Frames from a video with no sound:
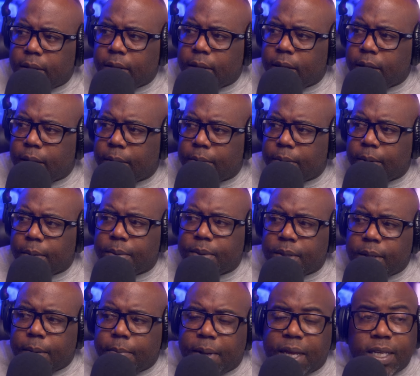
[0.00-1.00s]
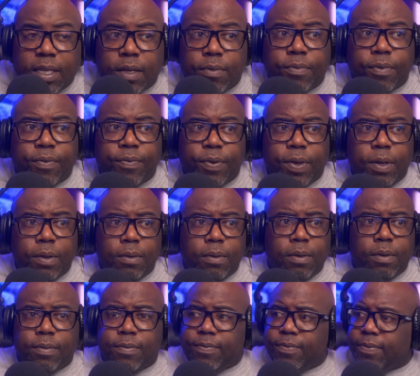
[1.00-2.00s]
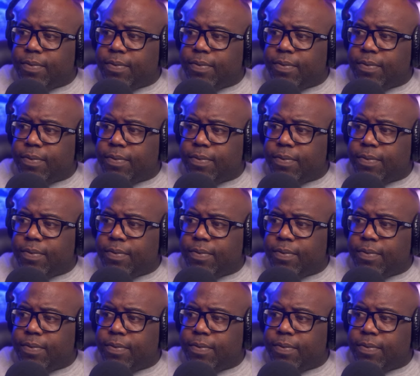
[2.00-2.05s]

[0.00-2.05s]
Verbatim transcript: that was an amazing reveal of.